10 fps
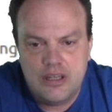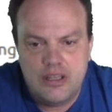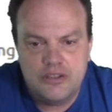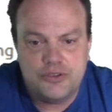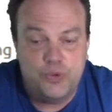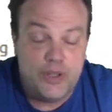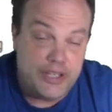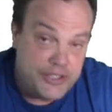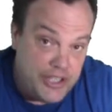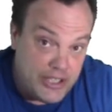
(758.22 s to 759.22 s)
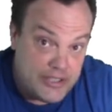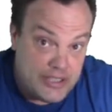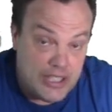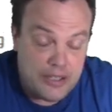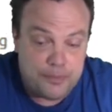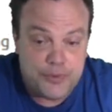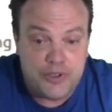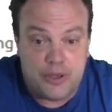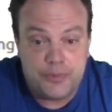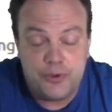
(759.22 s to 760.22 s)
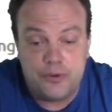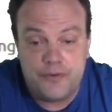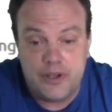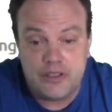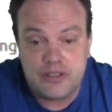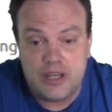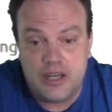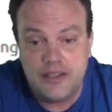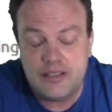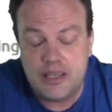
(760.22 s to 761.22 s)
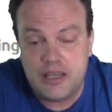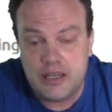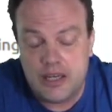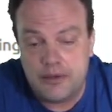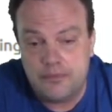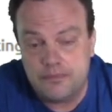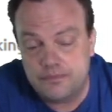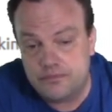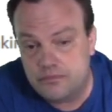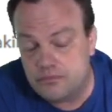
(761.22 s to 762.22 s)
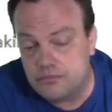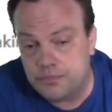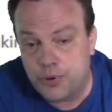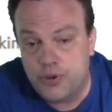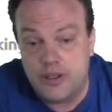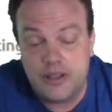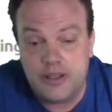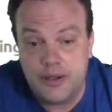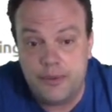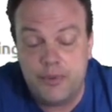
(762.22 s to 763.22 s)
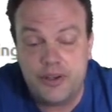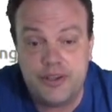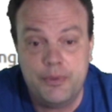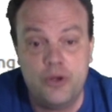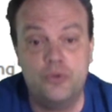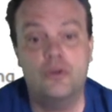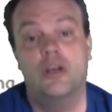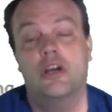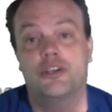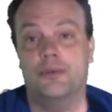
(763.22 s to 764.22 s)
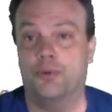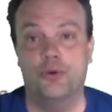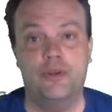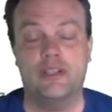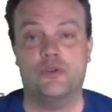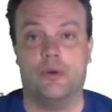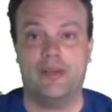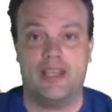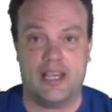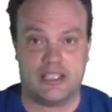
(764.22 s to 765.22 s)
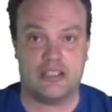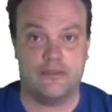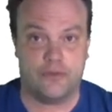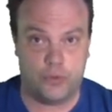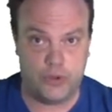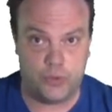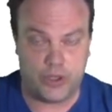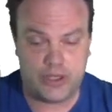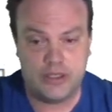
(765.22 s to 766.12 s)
So when it does get up to a fair size and I'm pruning them out, the prunings will be excellent for woodwork.